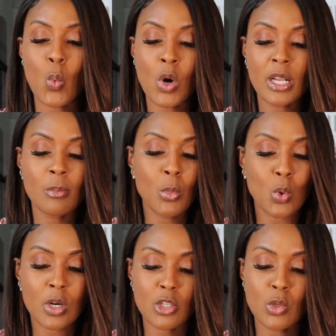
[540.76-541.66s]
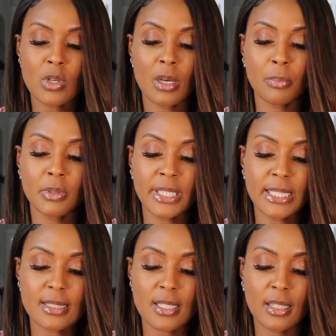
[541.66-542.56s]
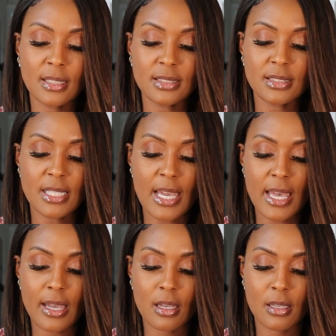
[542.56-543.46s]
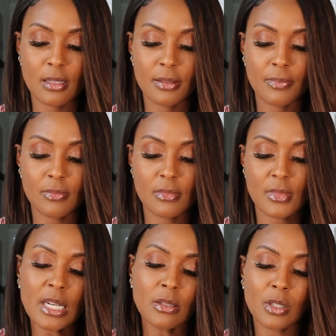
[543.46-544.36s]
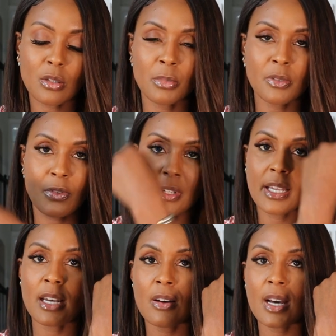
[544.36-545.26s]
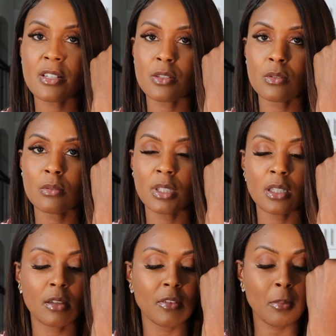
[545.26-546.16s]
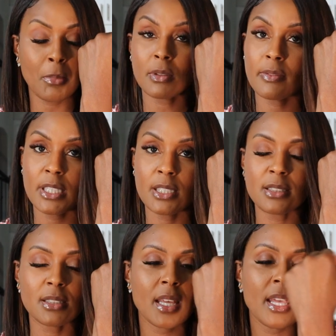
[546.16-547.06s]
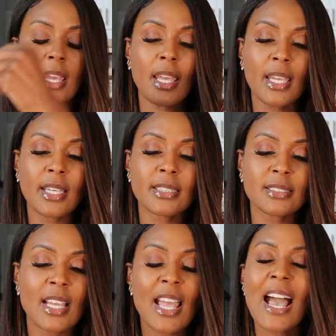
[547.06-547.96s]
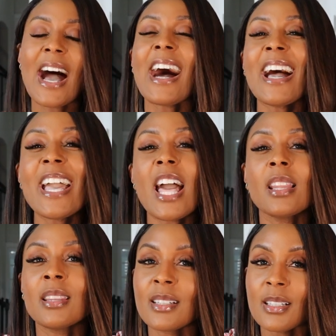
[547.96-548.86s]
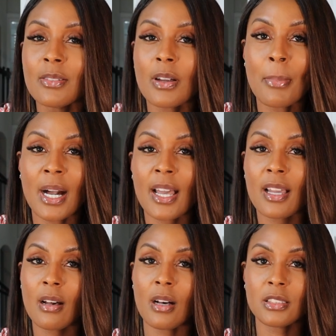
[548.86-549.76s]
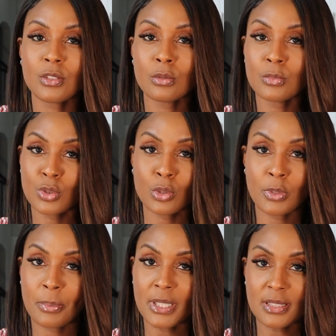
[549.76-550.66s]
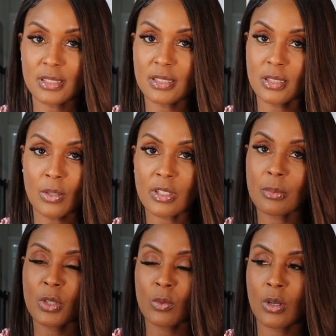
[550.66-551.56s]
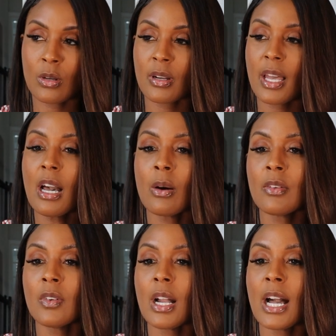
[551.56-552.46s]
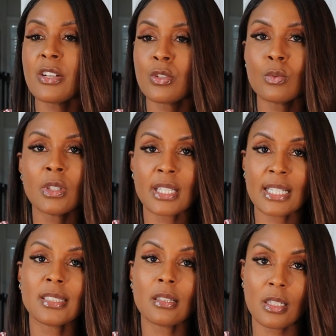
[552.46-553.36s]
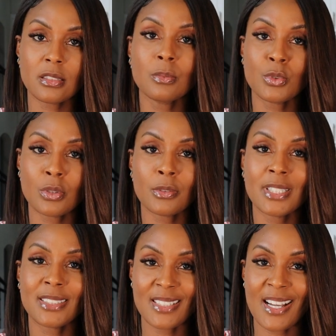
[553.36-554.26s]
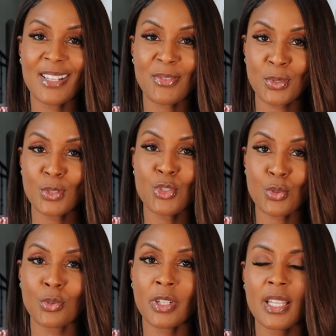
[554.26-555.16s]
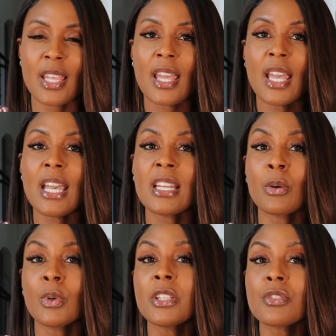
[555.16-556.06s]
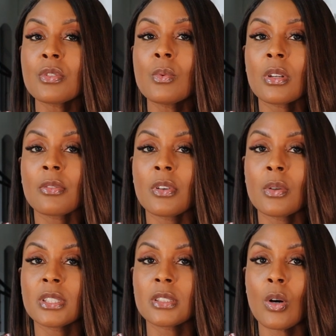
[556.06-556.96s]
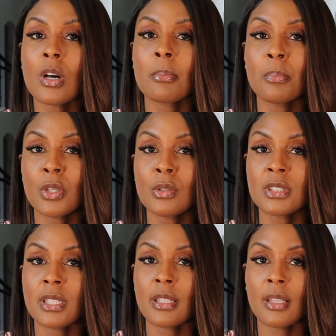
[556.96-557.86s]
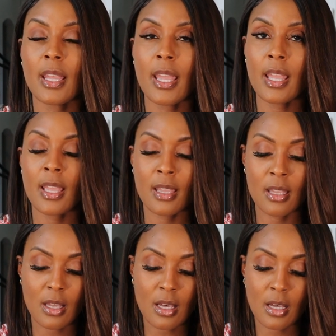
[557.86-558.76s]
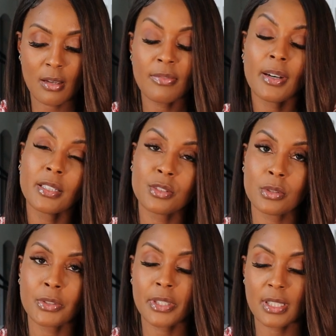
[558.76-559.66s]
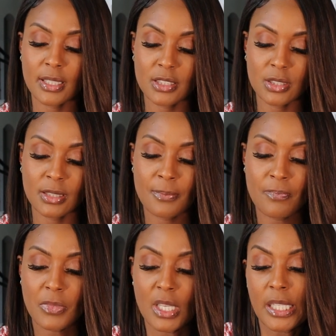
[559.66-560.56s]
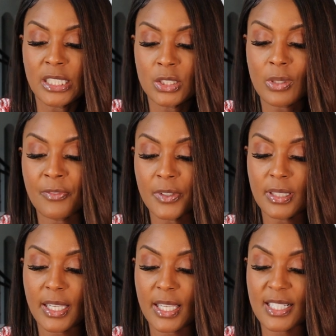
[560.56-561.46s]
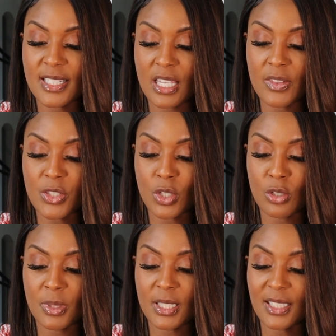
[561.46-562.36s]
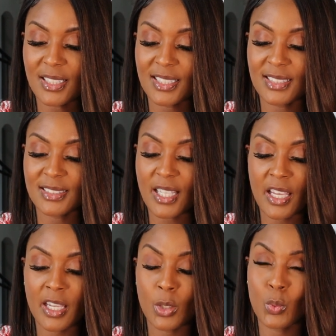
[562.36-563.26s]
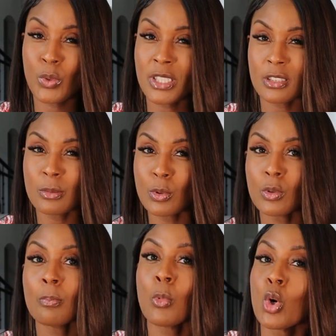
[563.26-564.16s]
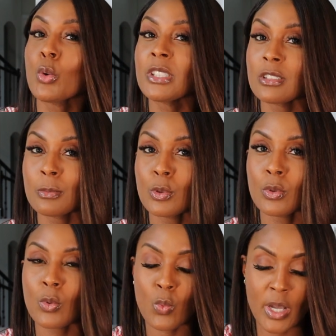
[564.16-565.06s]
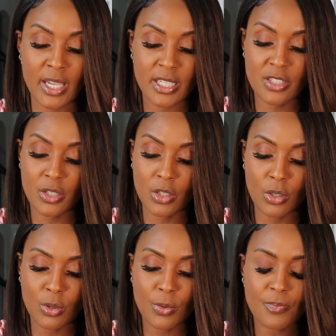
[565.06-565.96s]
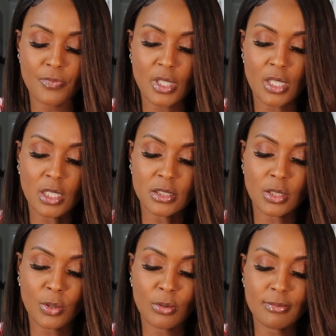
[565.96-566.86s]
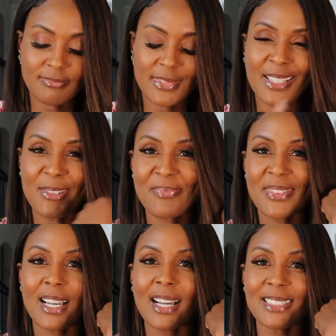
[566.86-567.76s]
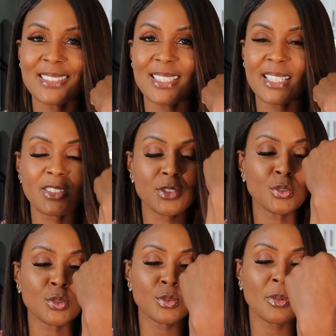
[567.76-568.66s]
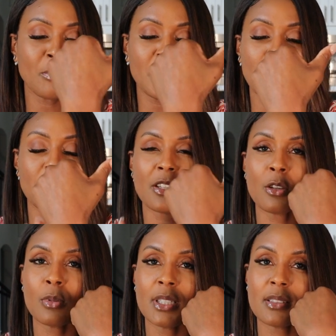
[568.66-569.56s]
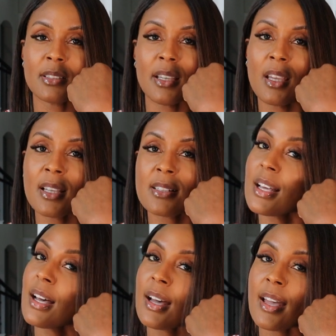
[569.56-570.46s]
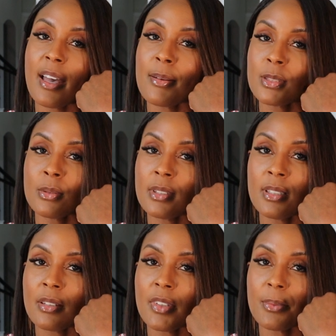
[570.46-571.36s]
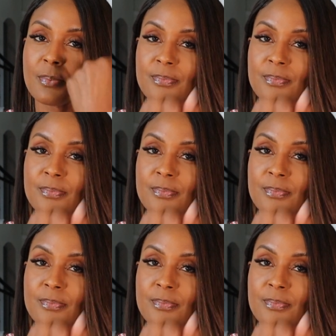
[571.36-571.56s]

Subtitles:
one more to complete the stack. I don't know, but for now, I do love both of these. And I love my costume jewelry pieces, don't get me wrong. However, I do realize that costume jewelry is not real jewelry. And I really do want to focus on building a fine jewelry collection. And so I feel like David Yurman is a more reasonable way to go. So yeah, I decided to pick up another bracelet and I absolutely love it.